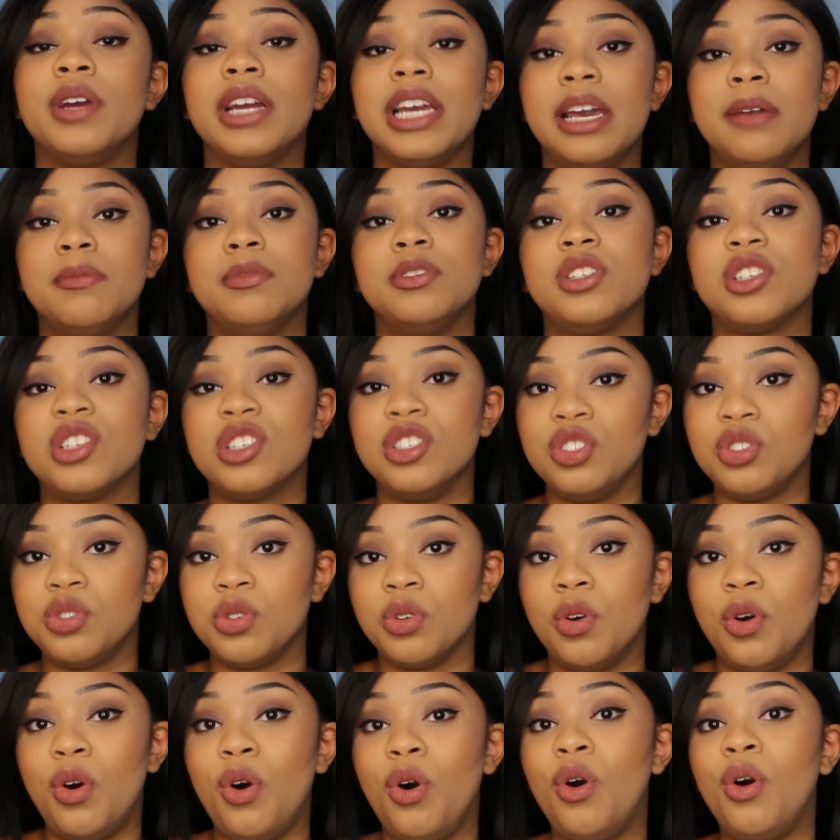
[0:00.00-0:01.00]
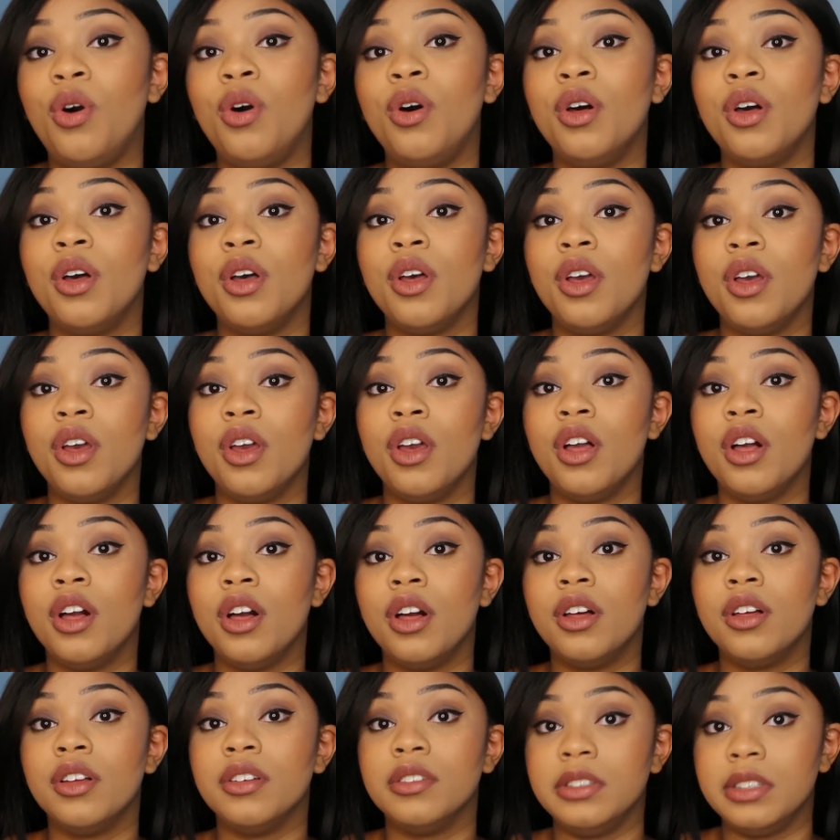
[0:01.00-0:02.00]
able to control
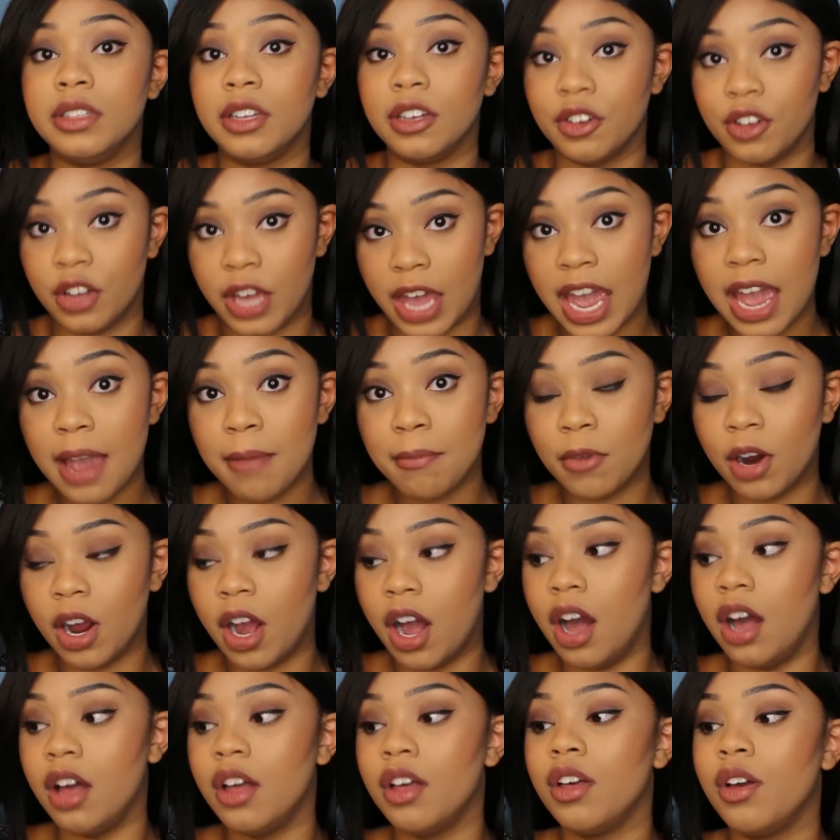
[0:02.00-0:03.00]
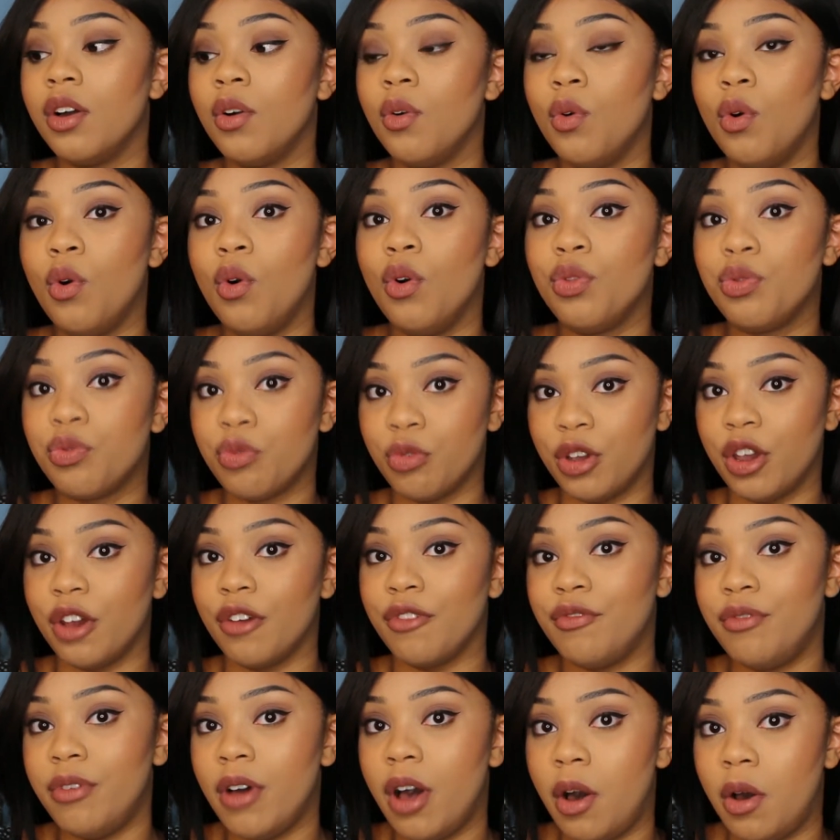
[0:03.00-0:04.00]
the camera through your
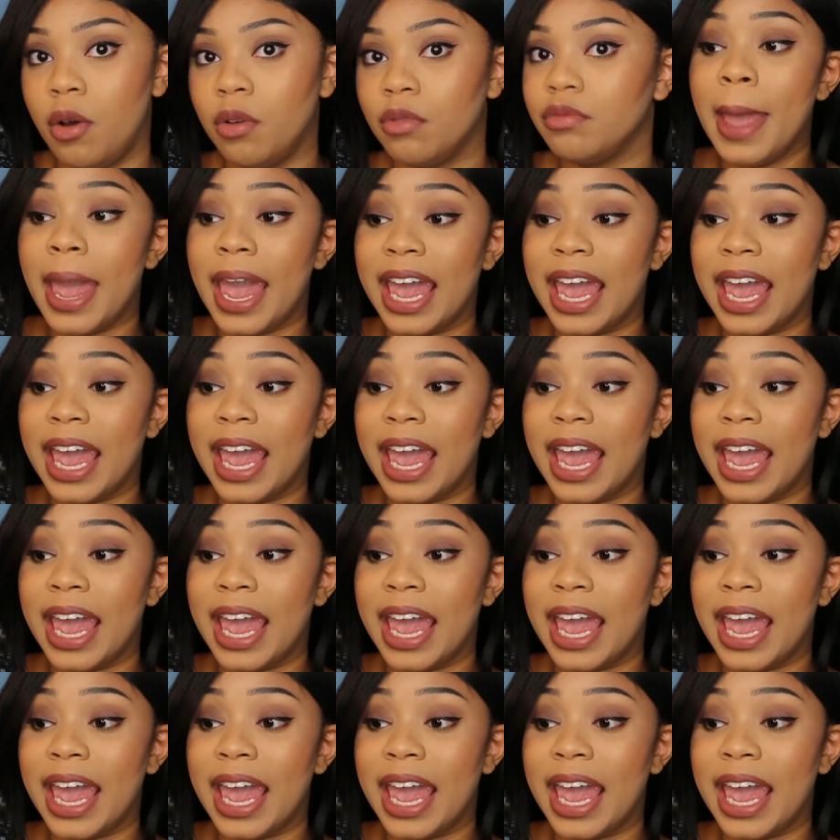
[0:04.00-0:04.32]
phone.